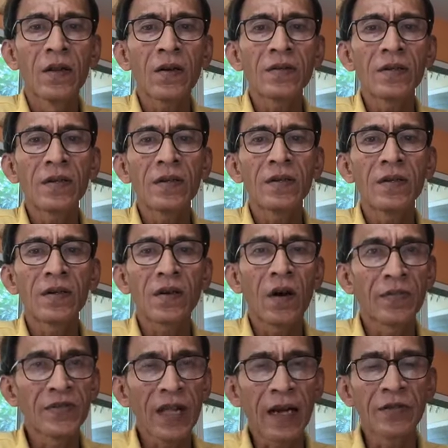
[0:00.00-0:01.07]
Dr.
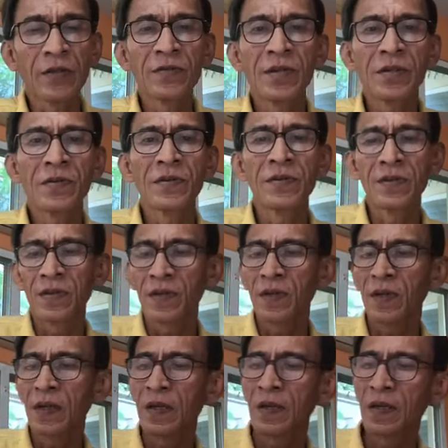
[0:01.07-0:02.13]
Kopsak
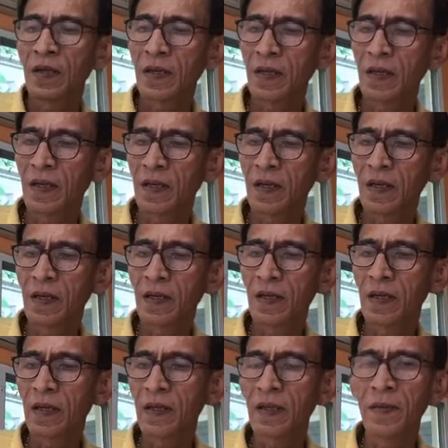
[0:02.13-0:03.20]
Chutikun,
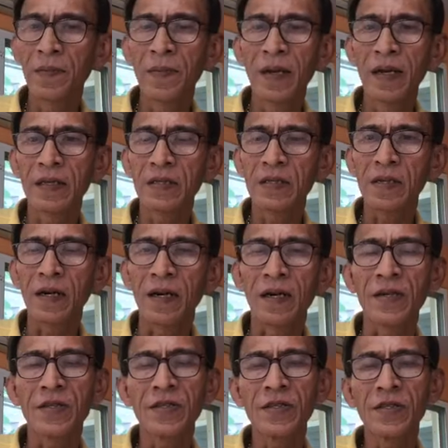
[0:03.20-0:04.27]
he made
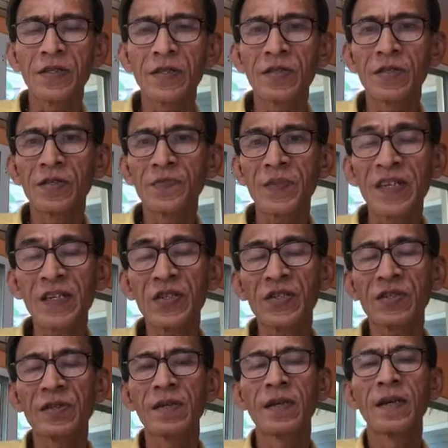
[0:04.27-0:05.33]

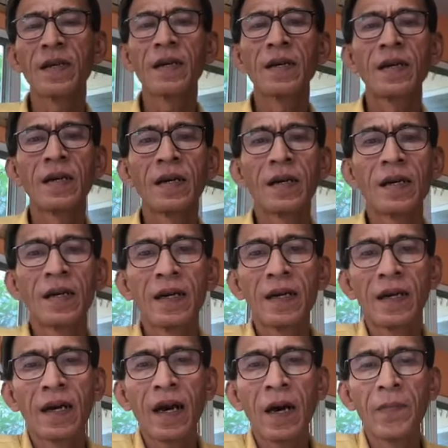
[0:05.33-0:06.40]
speech
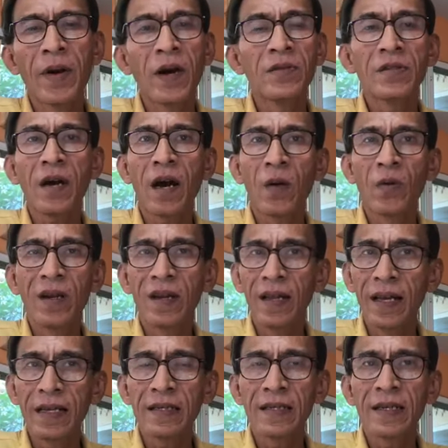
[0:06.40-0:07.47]
about our
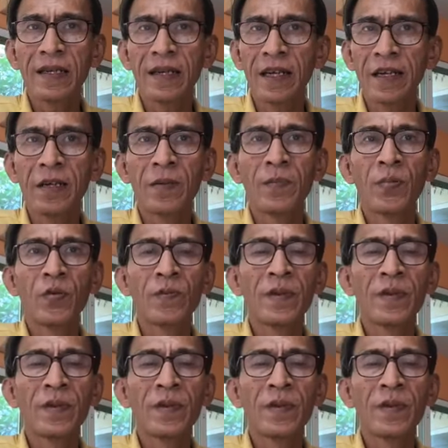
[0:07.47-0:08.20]
late King